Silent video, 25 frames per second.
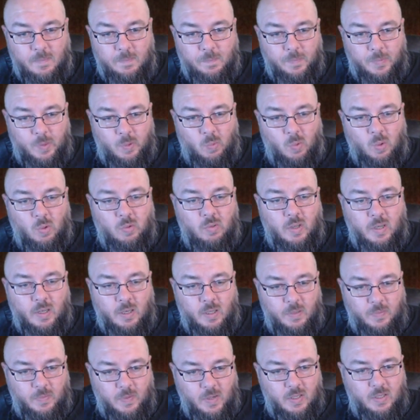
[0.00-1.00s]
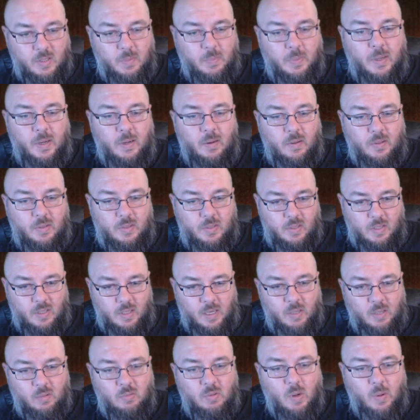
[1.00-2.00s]
The War Rhino's first appearance, a
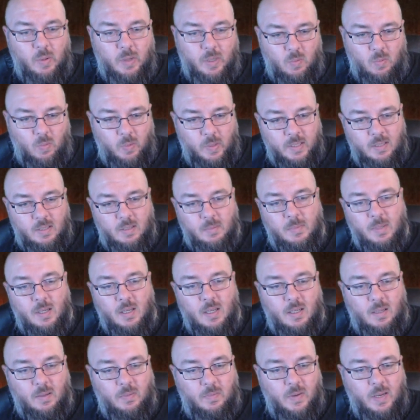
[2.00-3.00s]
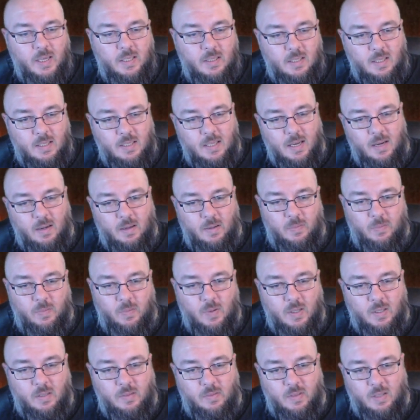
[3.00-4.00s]
heroic winter marker faced it down in
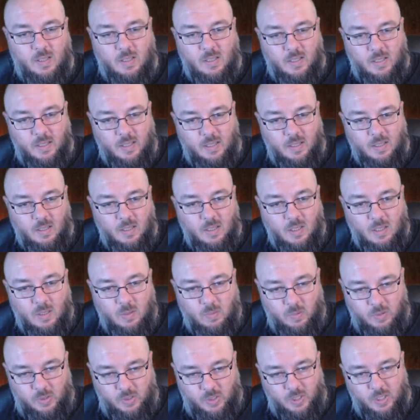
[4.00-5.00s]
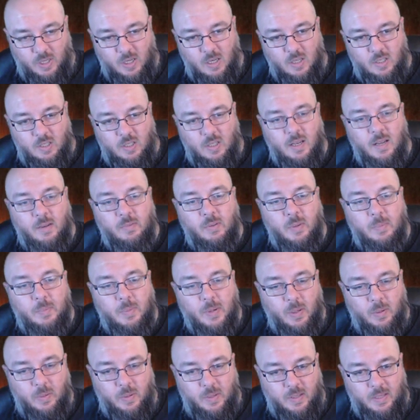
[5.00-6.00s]
front of the line, was charged and every
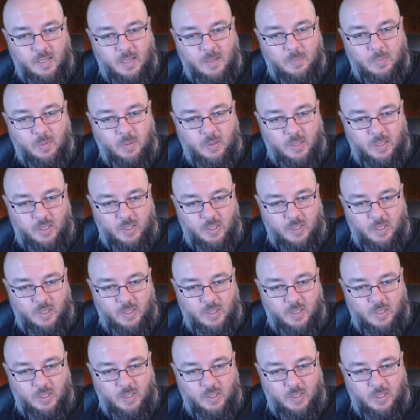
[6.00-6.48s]
bone in their body